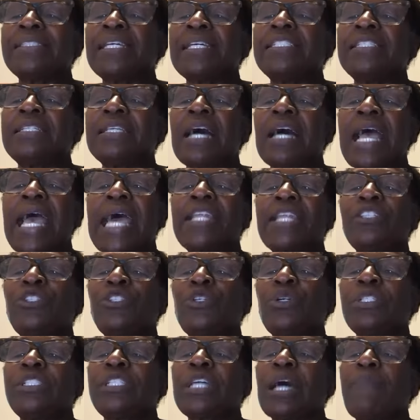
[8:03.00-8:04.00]
the
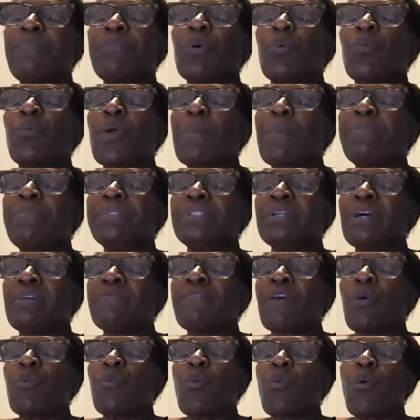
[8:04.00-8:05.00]
attitude adopt the weapons
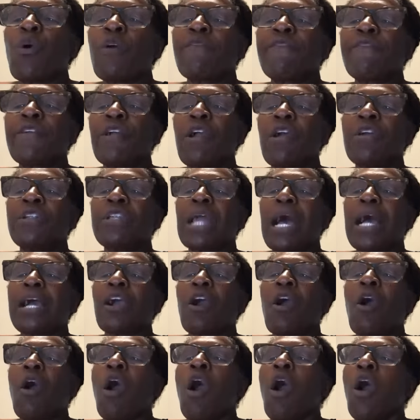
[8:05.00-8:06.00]
of our warfare are not
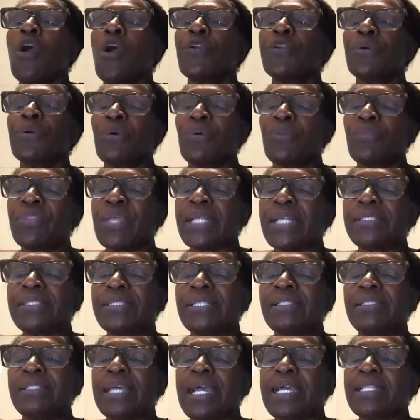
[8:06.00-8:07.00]
carnal. That's
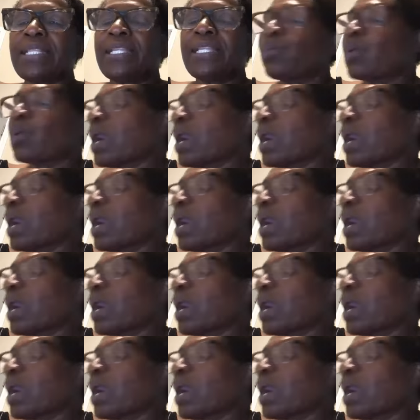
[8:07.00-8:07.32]
exactly